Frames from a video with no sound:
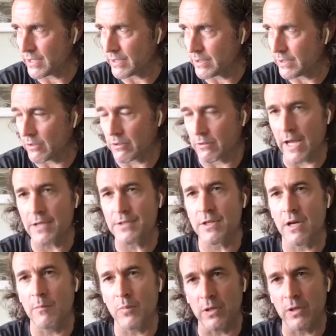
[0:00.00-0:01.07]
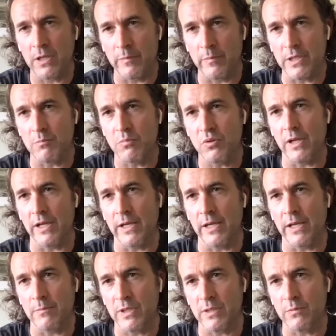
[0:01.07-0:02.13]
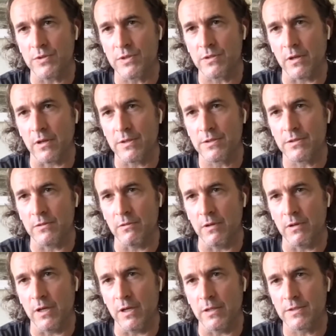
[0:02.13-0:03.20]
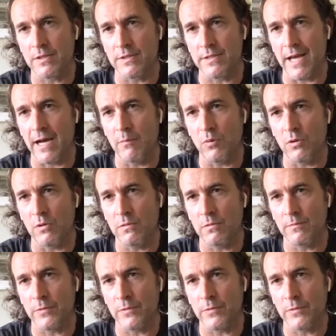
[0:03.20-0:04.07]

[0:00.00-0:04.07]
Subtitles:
to see, Grasshopper come into play and people start to dabble.